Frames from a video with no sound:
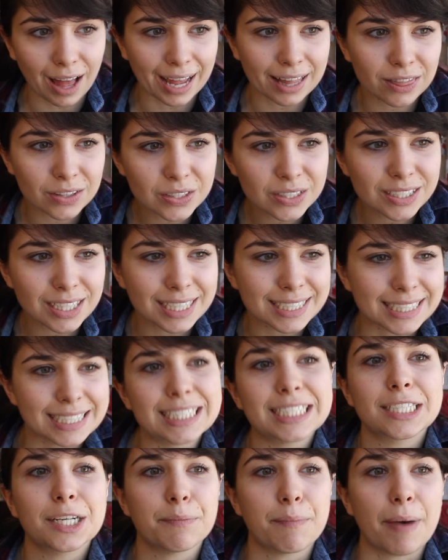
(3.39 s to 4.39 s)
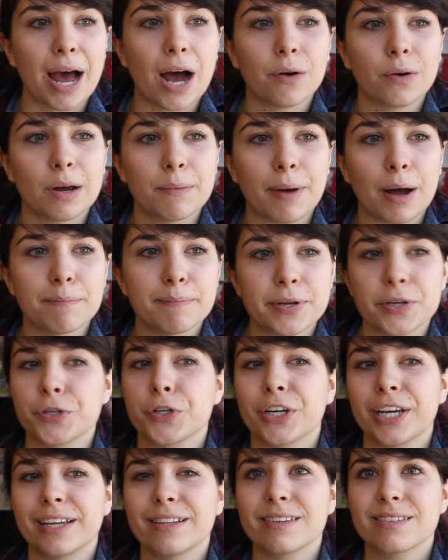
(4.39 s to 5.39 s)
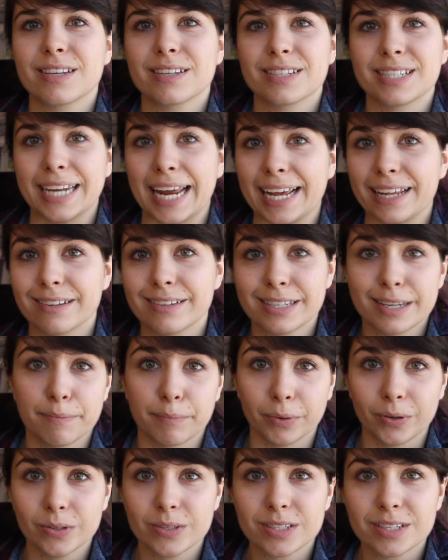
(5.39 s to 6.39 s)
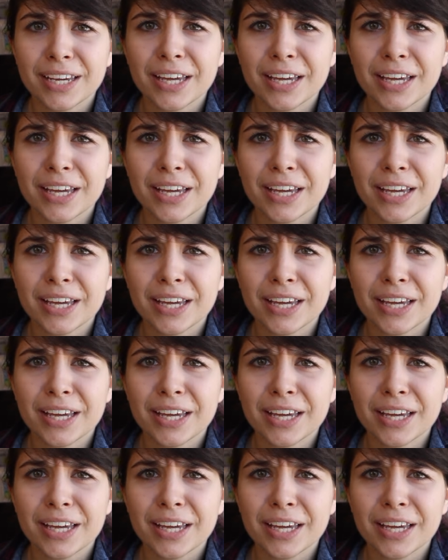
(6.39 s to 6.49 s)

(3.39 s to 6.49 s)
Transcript: I learned a decent amount about Michigan's state symbols.